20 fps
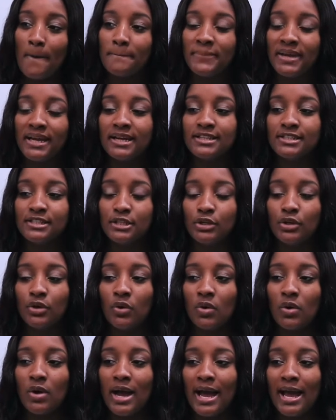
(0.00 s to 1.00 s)
because, you
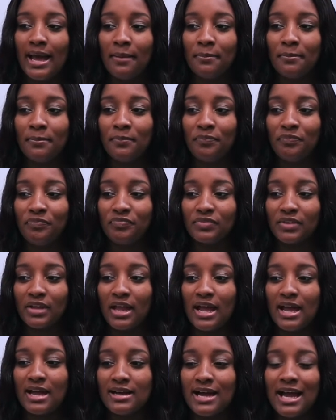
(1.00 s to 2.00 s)
know, I'm
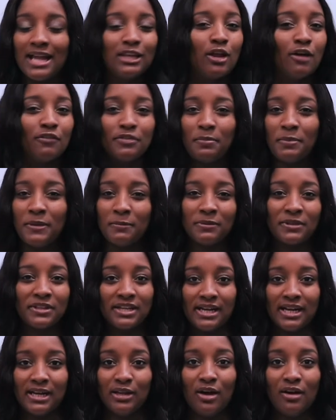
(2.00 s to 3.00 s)
I love the people
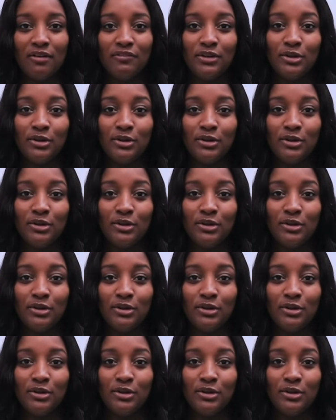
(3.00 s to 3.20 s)
that I love,